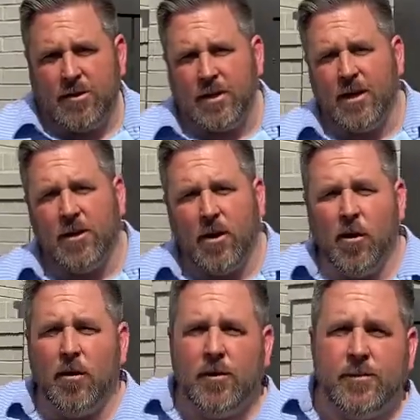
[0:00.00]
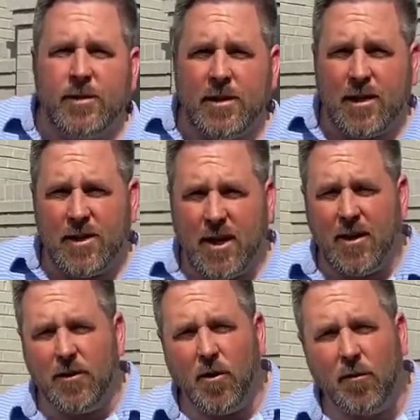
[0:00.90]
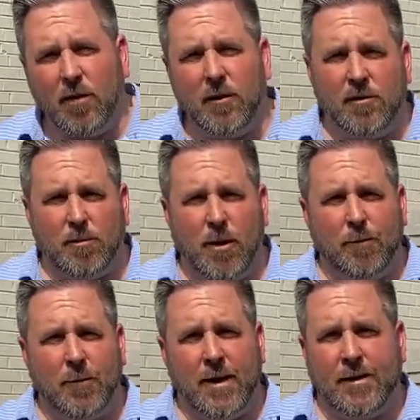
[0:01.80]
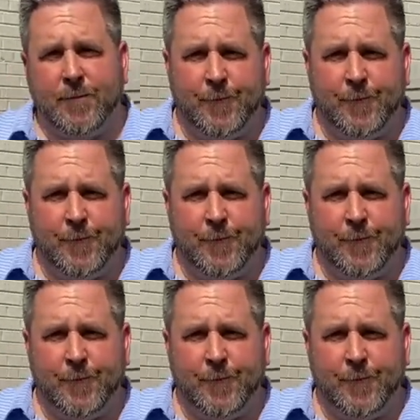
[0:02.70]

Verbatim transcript: is you get your garden, you get your yard ready for spring. Thanks.